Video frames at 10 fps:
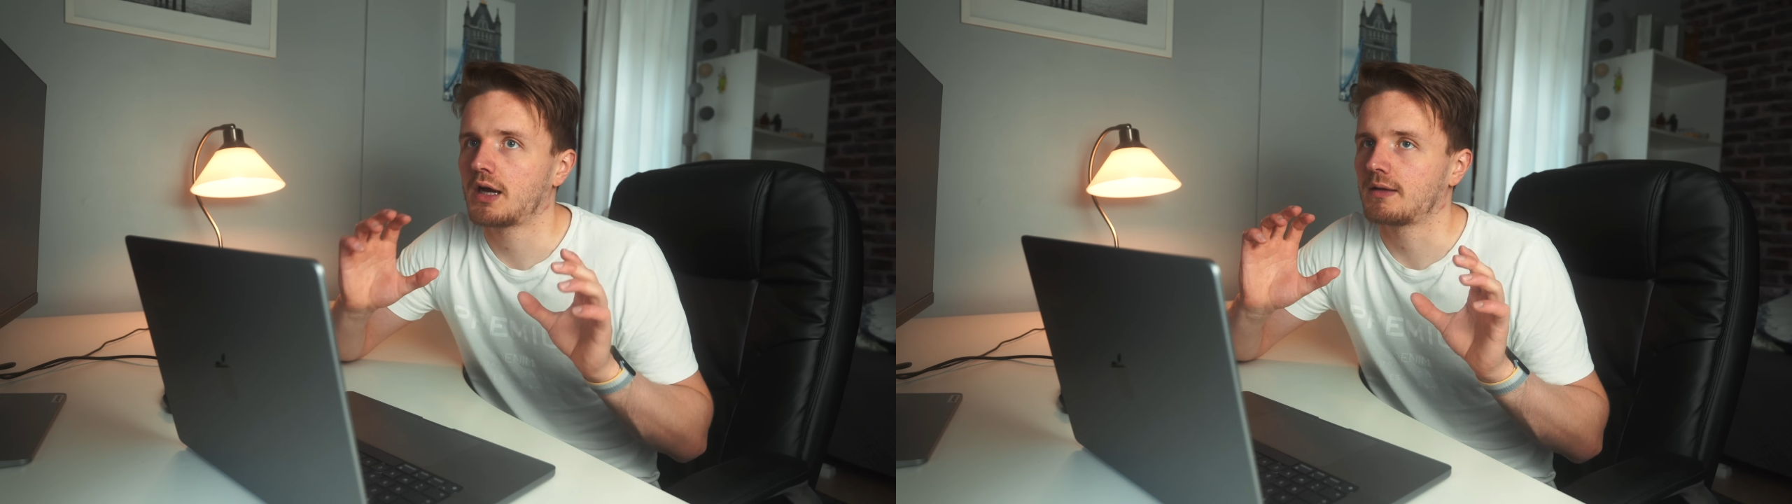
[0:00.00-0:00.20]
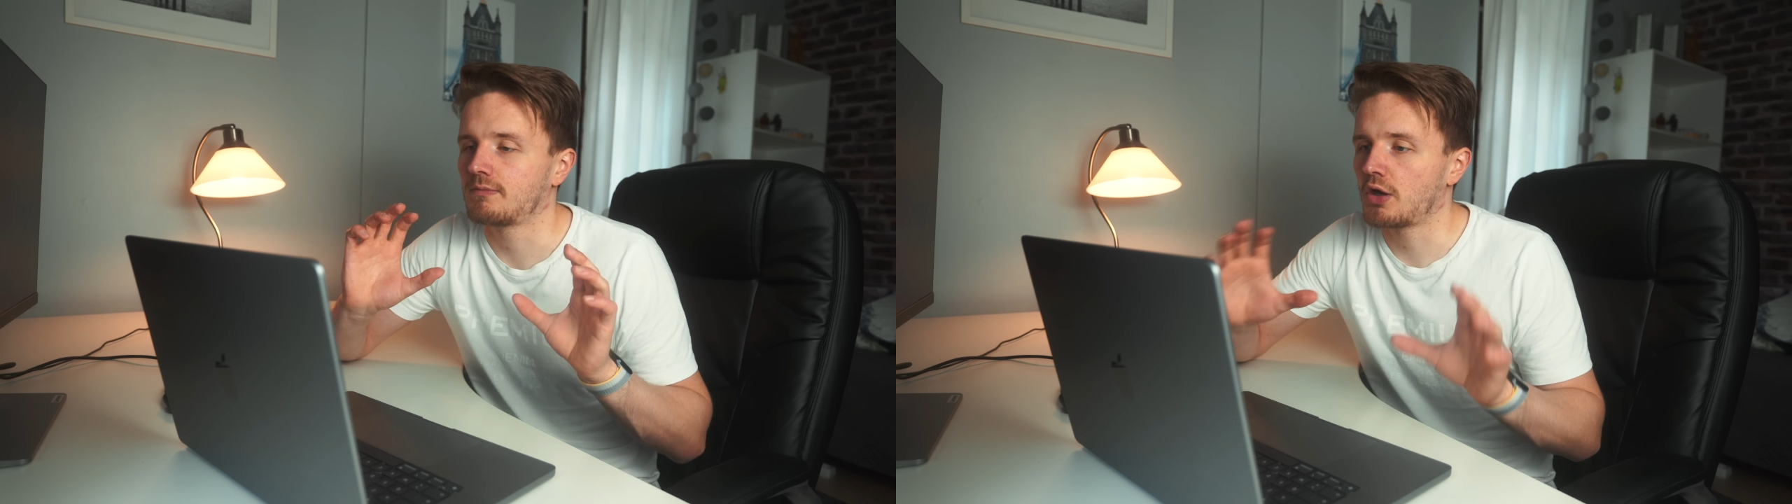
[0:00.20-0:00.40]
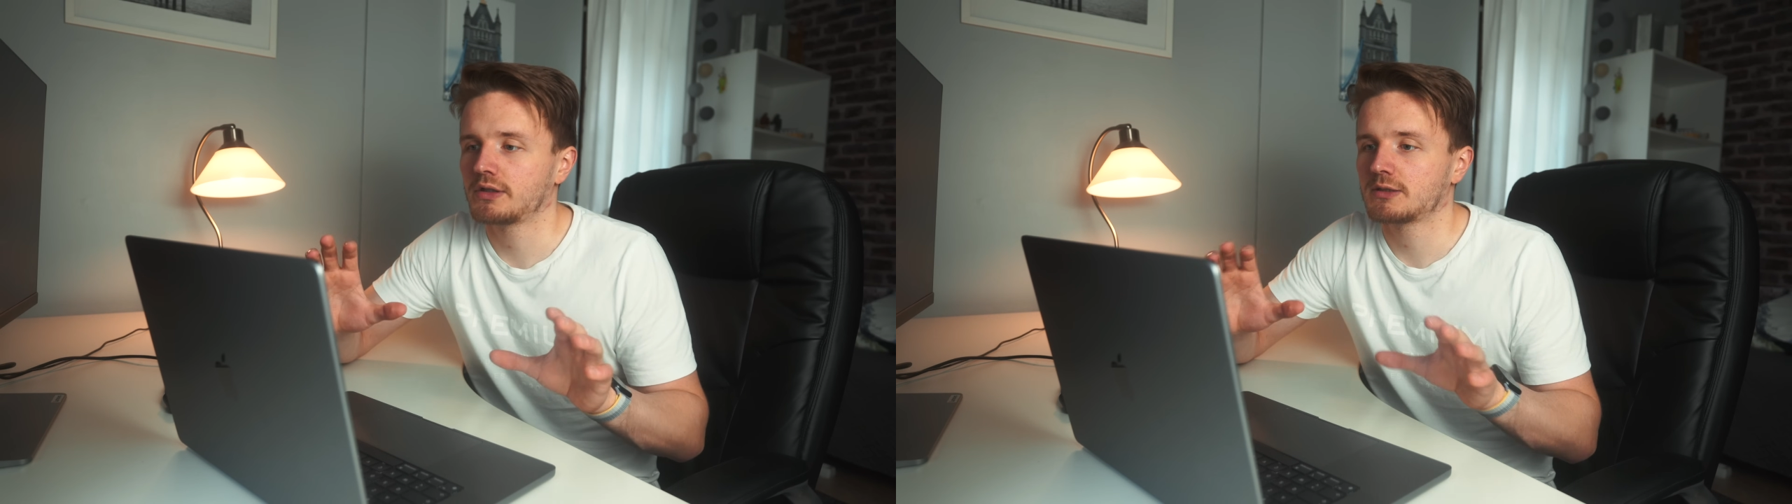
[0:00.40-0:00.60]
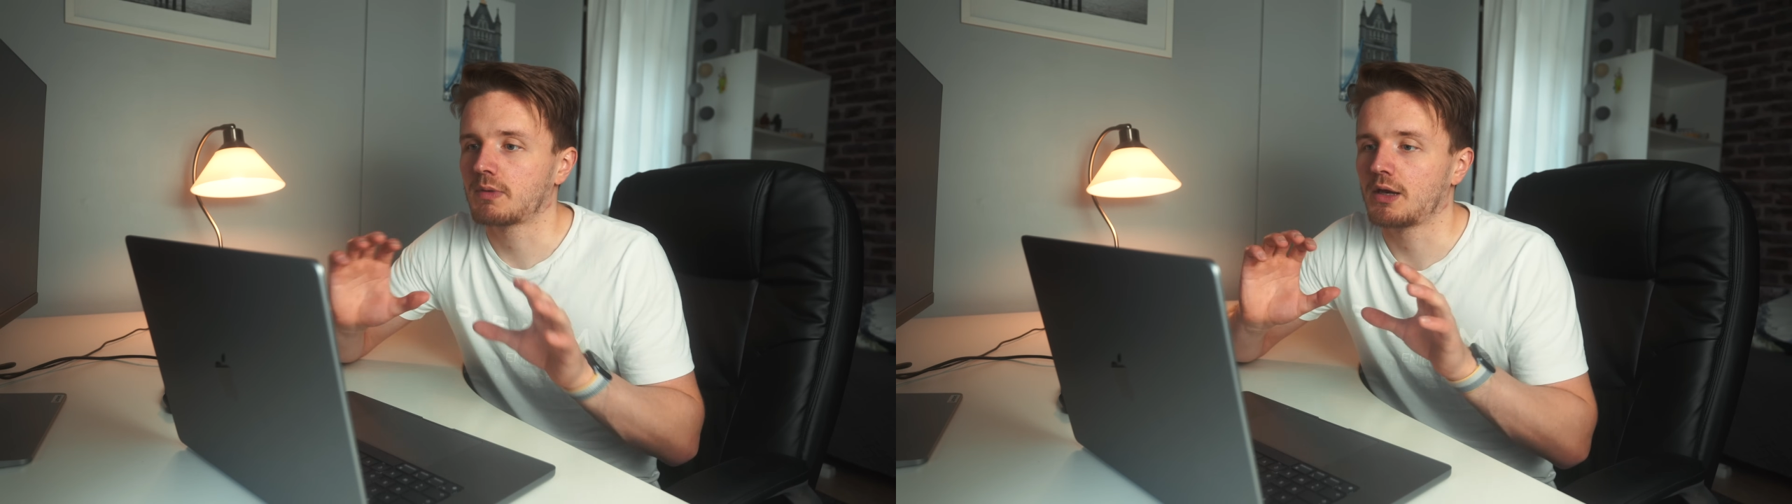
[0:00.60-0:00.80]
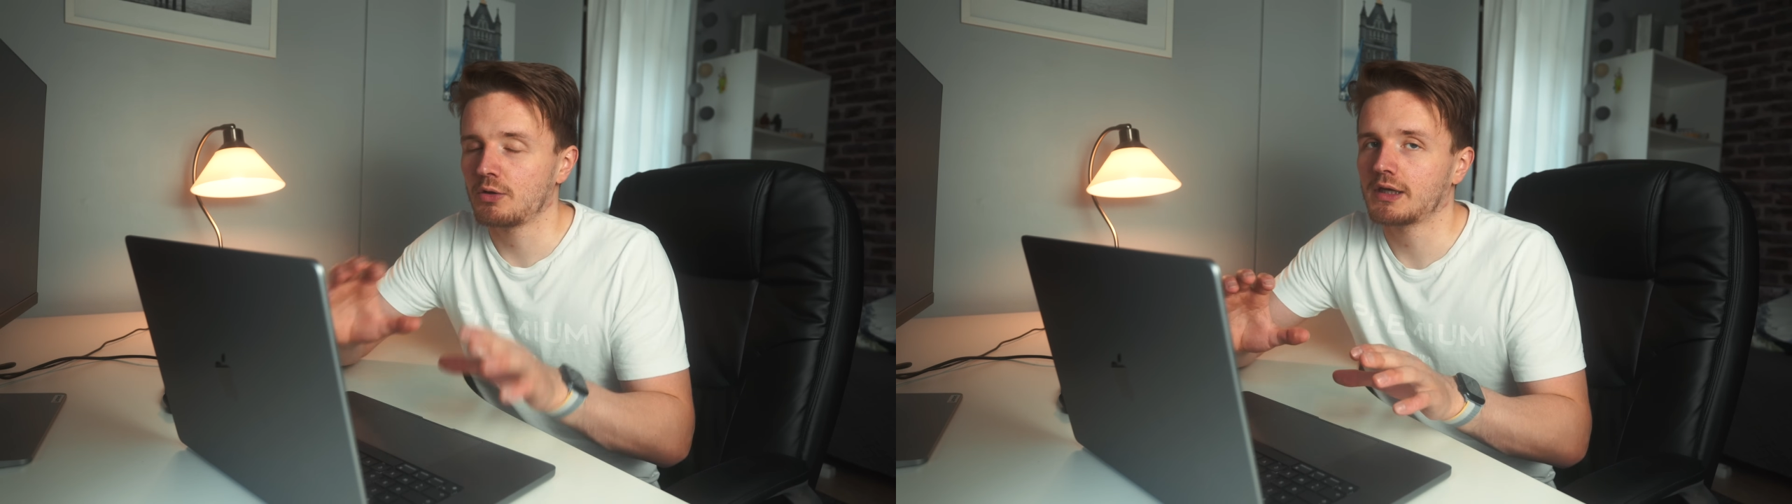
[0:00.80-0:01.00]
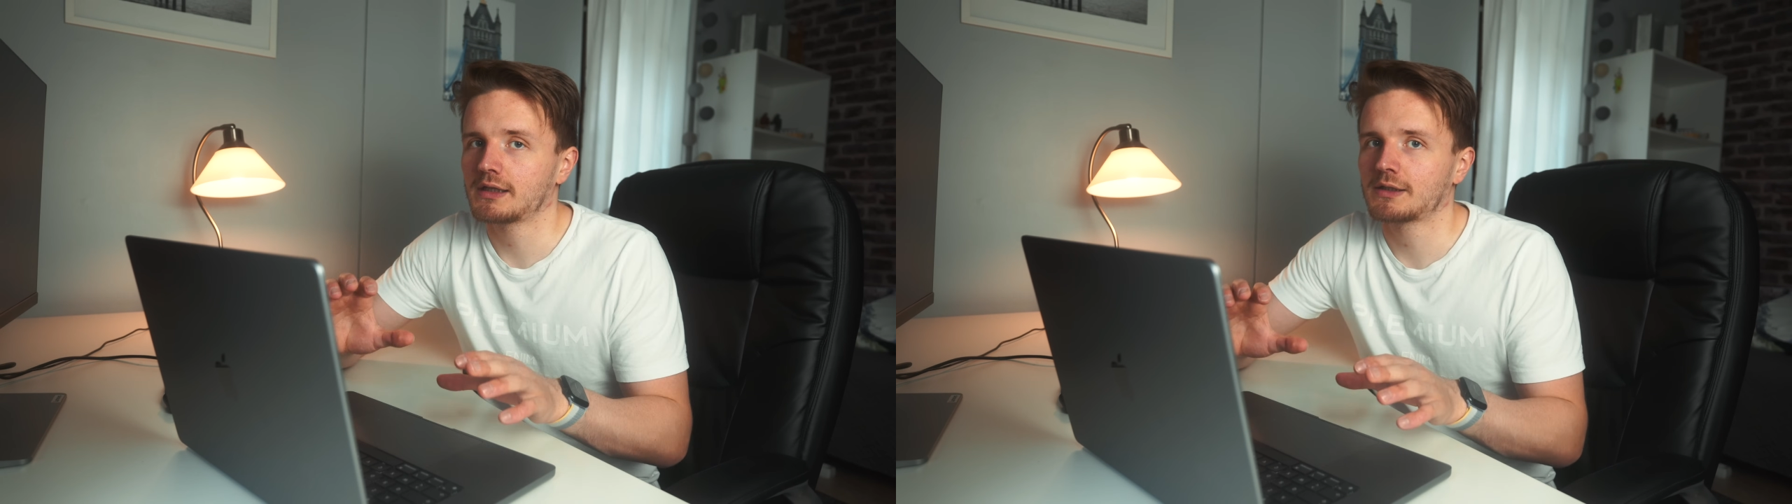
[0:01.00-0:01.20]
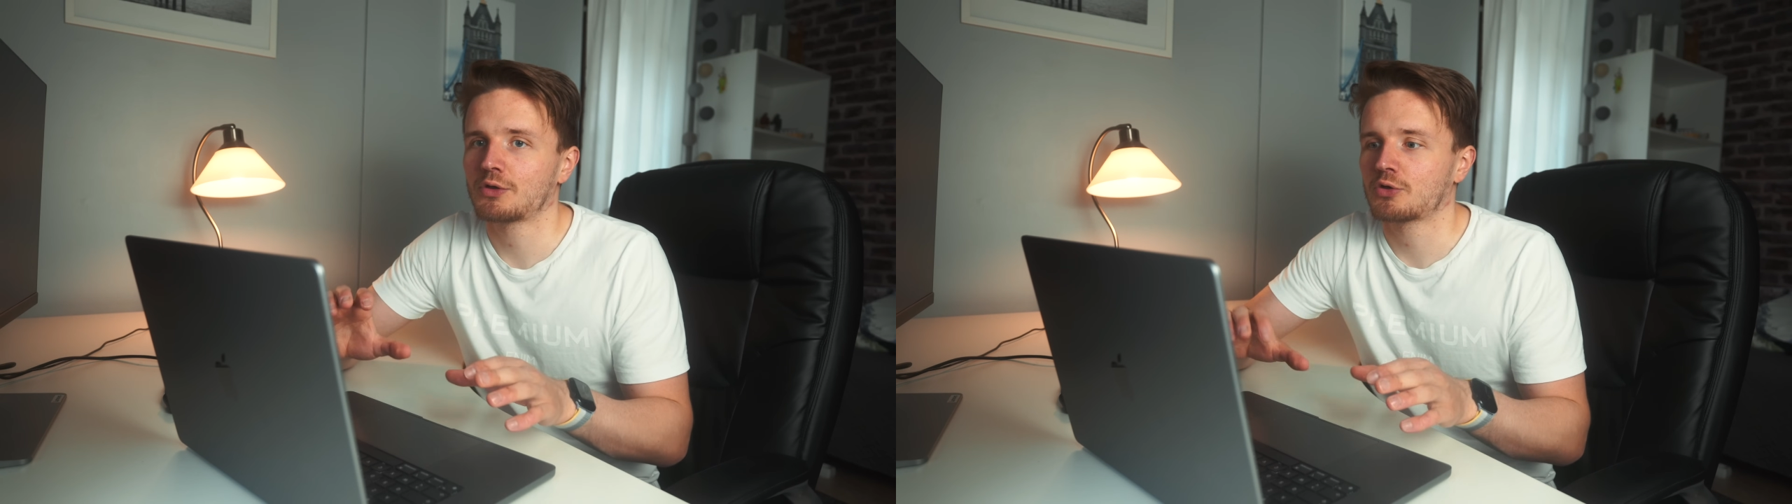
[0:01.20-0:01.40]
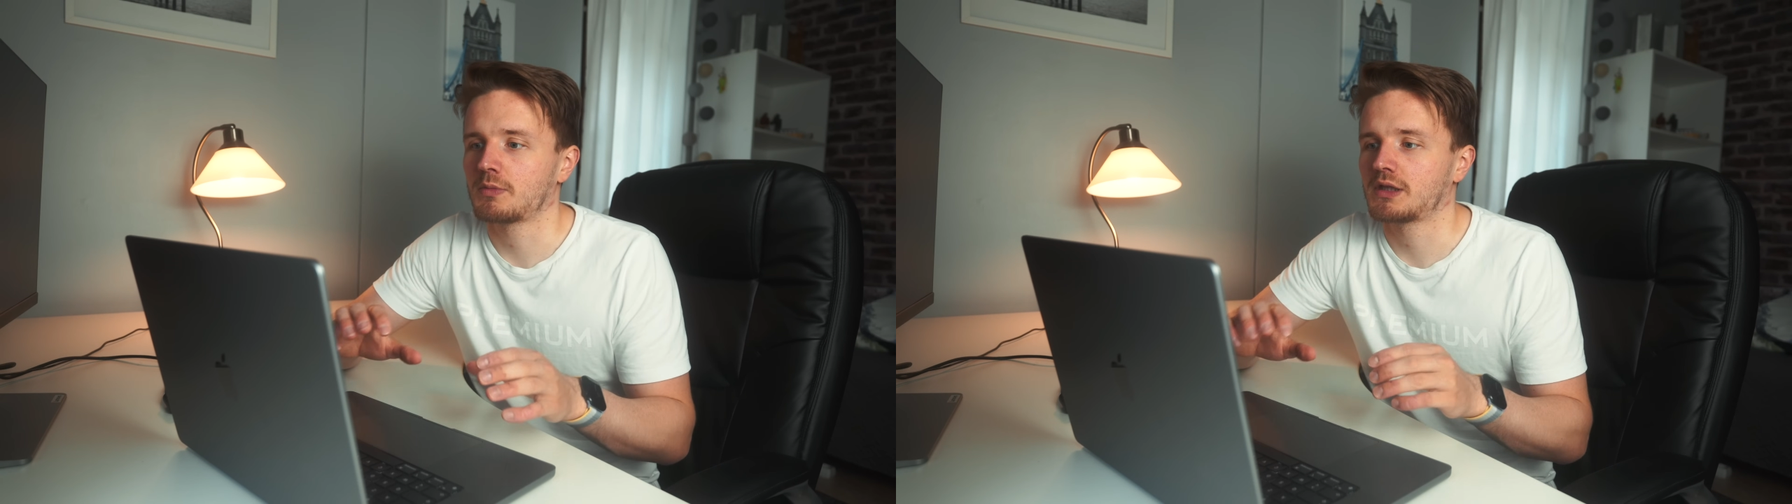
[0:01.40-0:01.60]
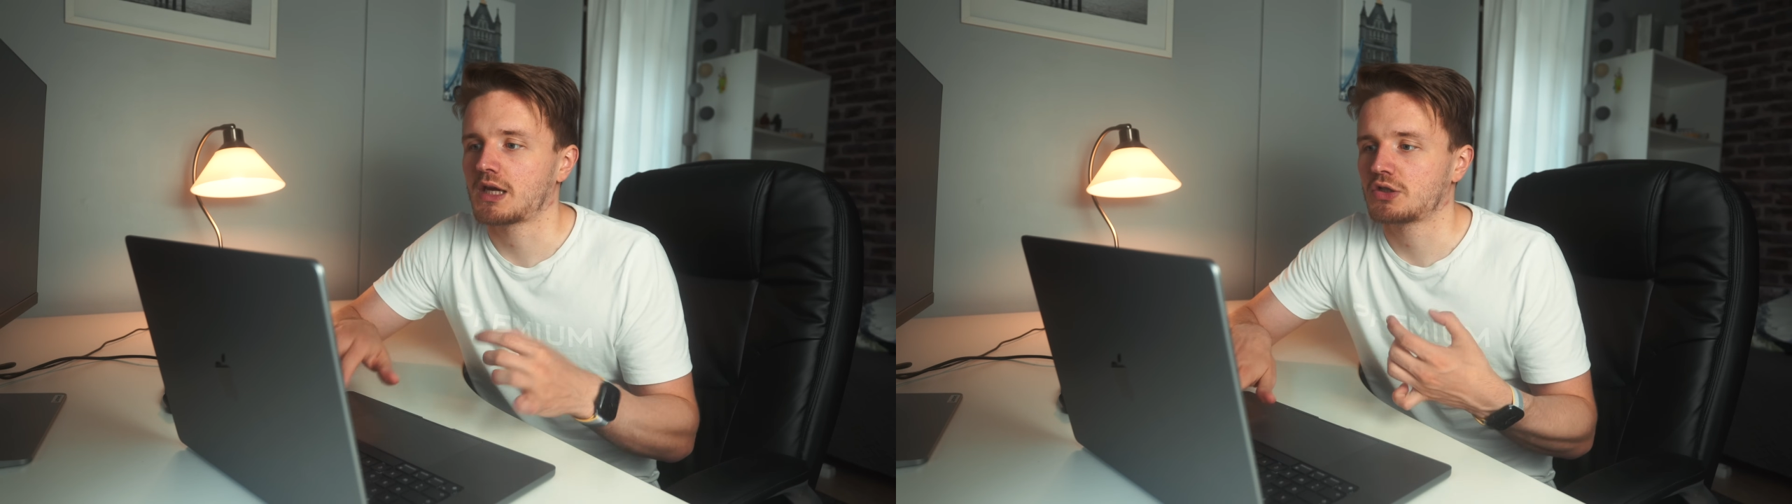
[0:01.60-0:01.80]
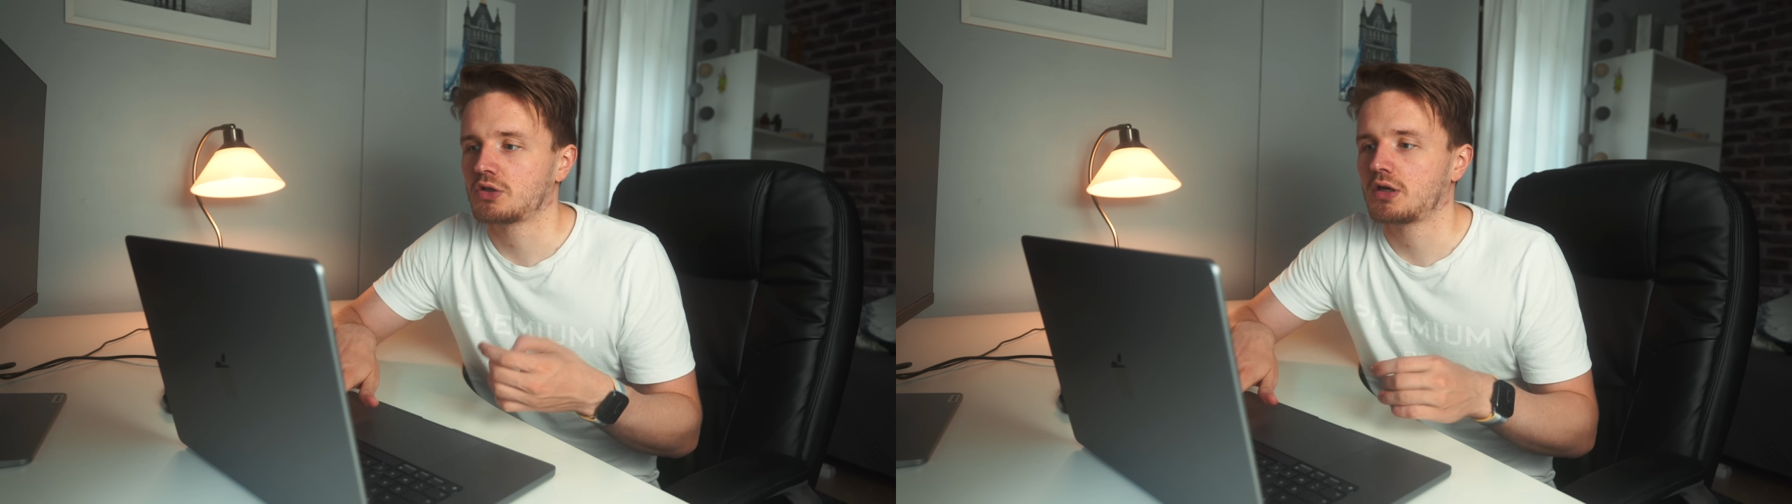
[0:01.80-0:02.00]
I learned this by looking at the
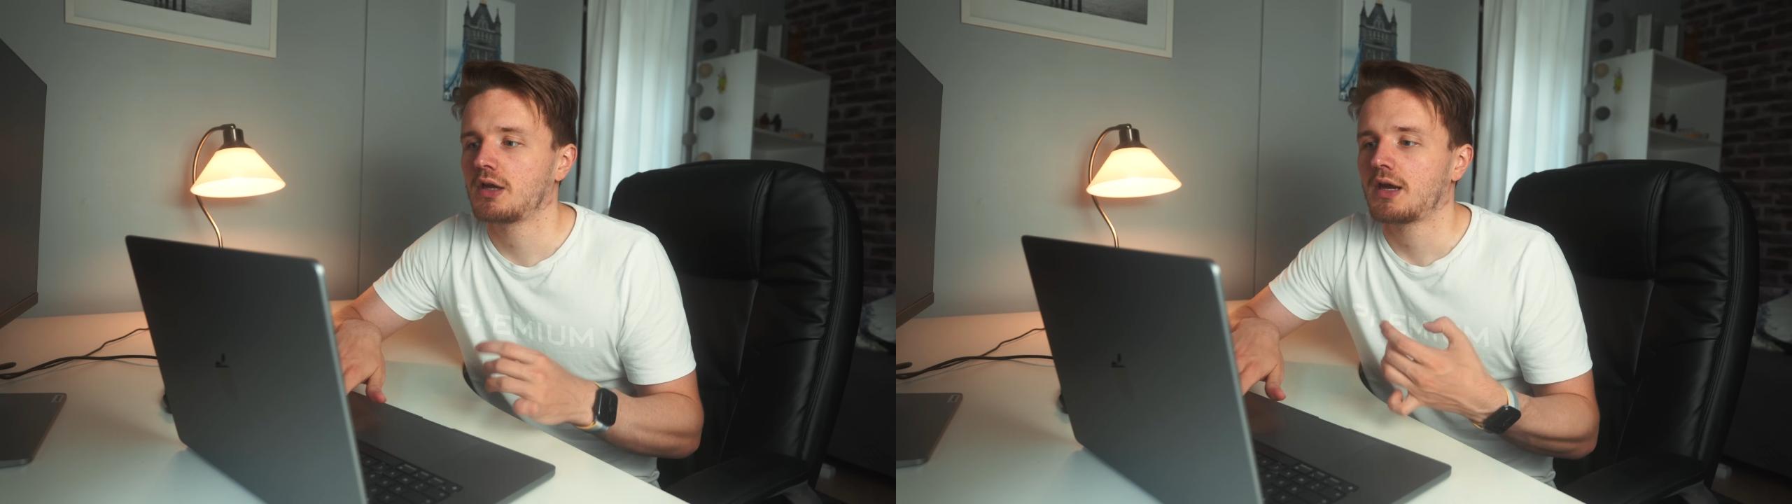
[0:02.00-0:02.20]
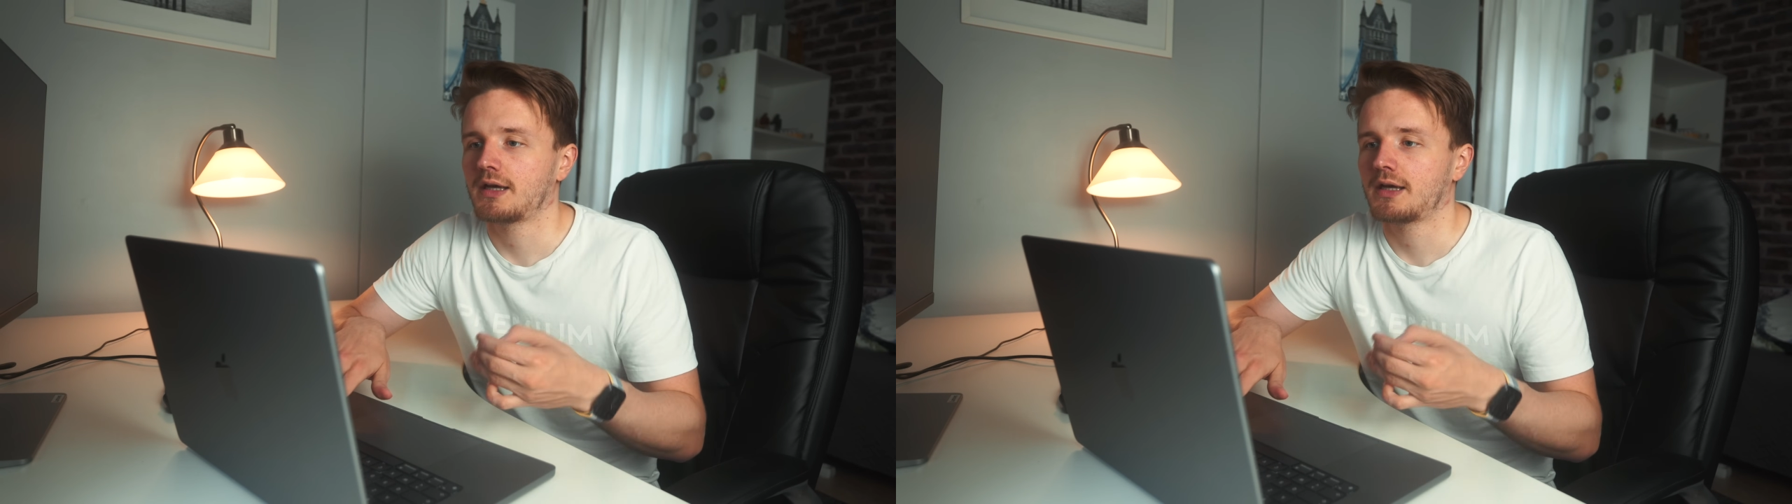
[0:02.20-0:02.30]
documentation